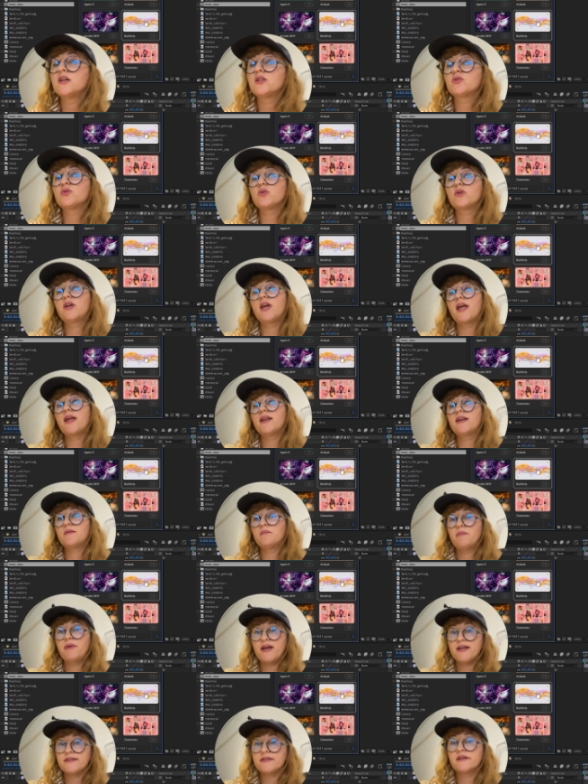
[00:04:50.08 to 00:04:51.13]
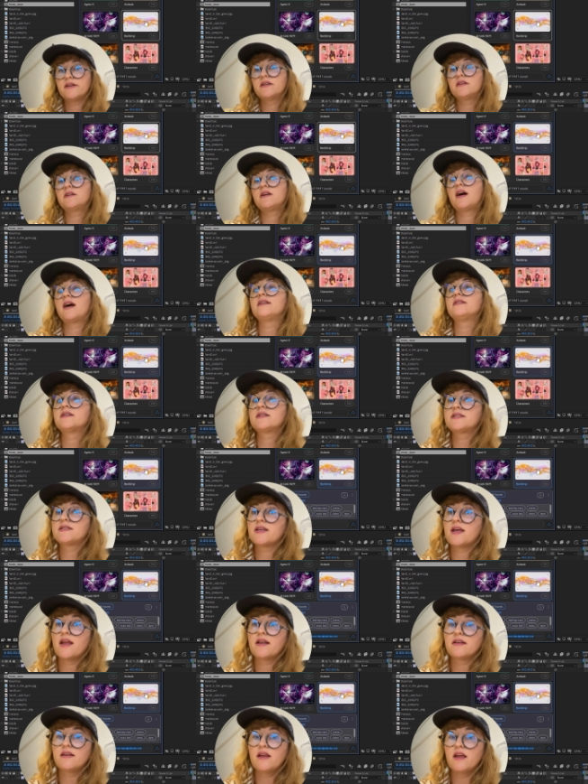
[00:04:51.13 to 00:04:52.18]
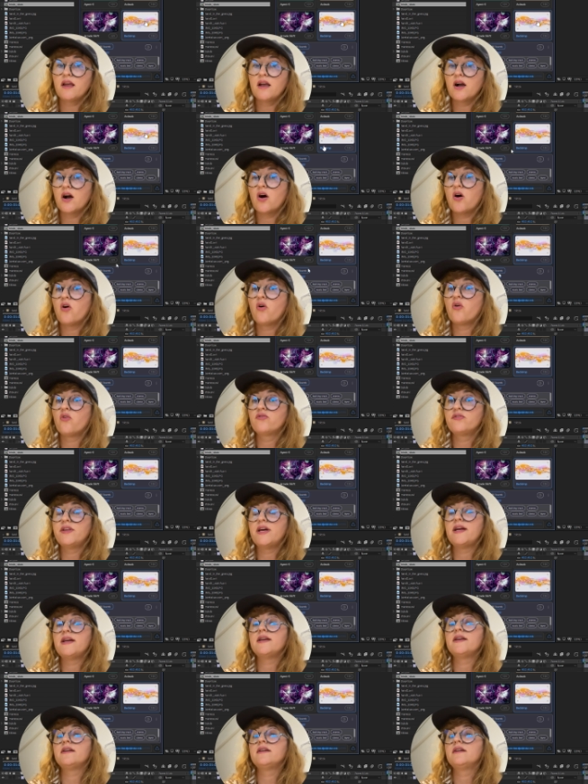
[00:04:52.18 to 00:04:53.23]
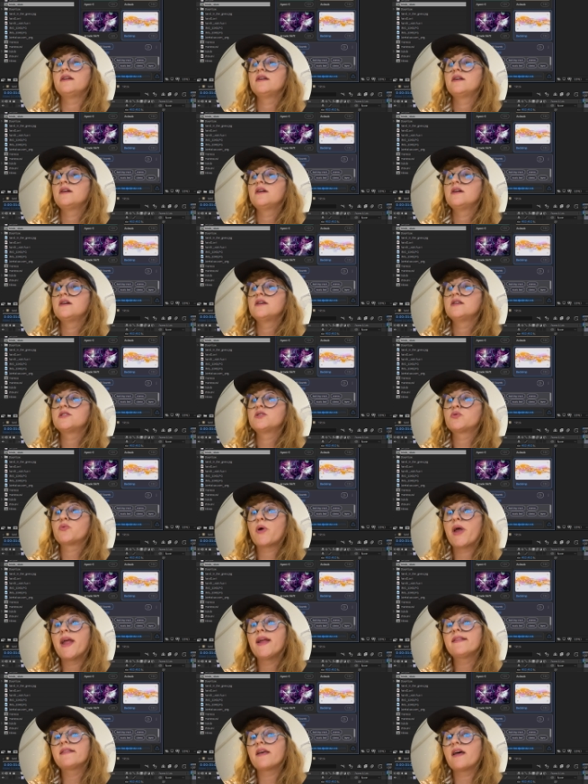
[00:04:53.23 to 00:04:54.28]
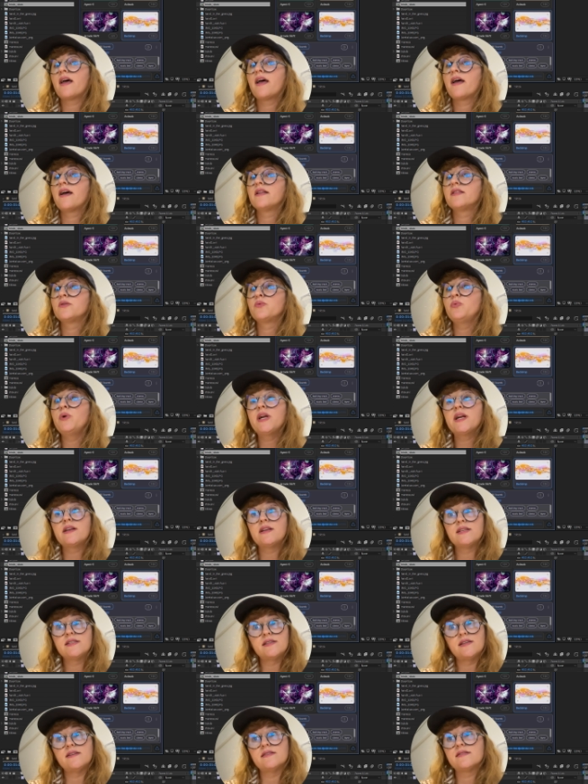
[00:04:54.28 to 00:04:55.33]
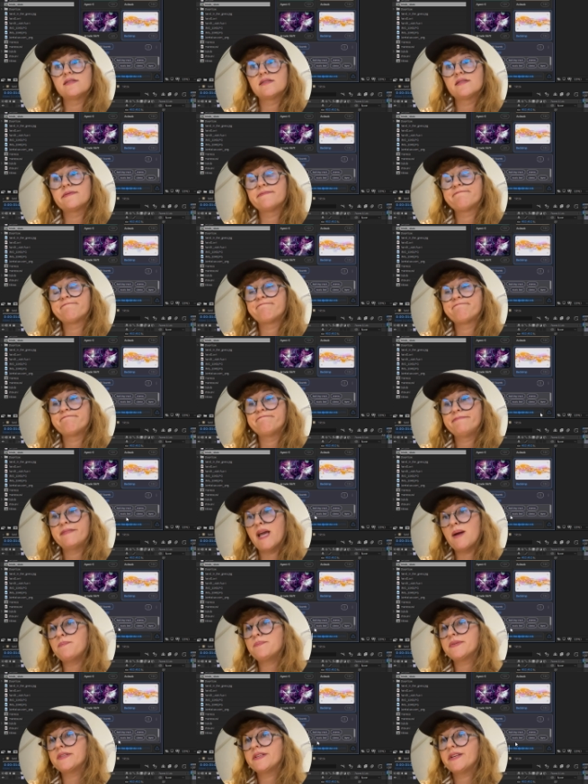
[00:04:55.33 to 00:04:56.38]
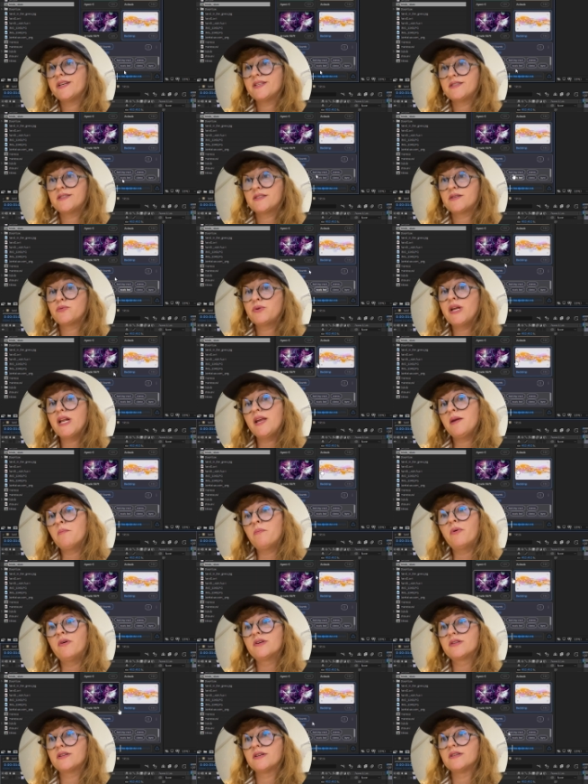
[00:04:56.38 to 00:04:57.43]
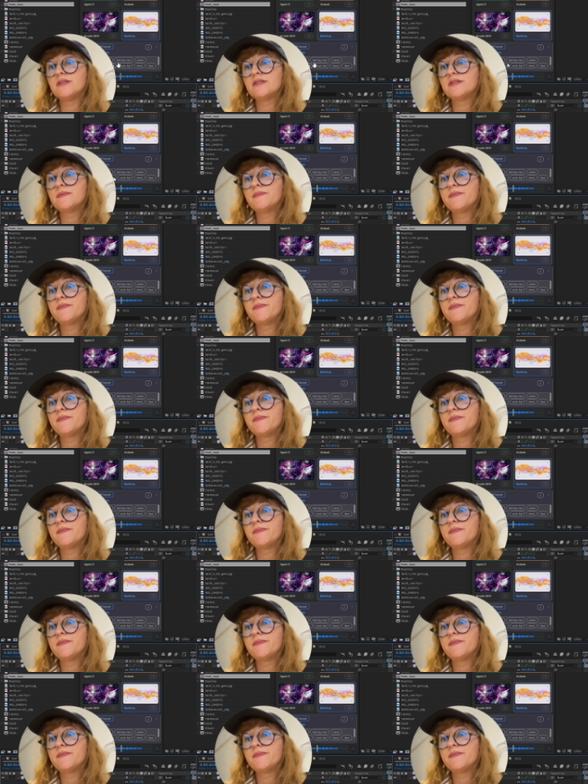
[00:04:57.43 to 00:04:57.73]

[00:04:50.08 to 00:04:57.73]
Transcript: to gain a better understanding of their strengths and weaknesses. Yep, it's really important.